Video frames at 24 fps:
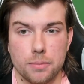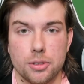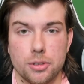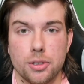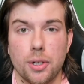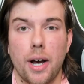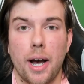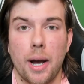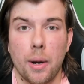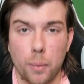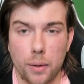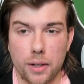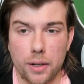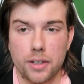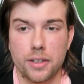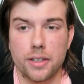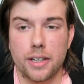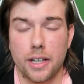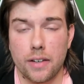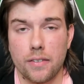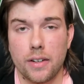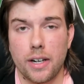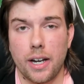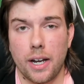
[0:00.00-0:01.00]
So I will
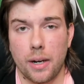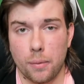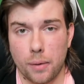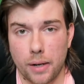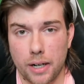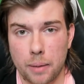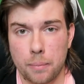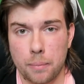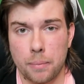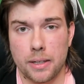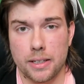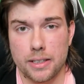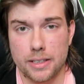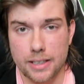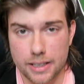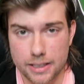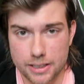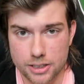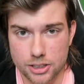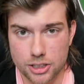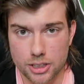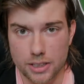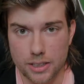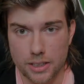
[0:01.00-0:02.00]
give it a
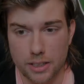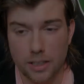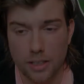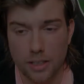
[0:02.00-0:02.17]
recommendation.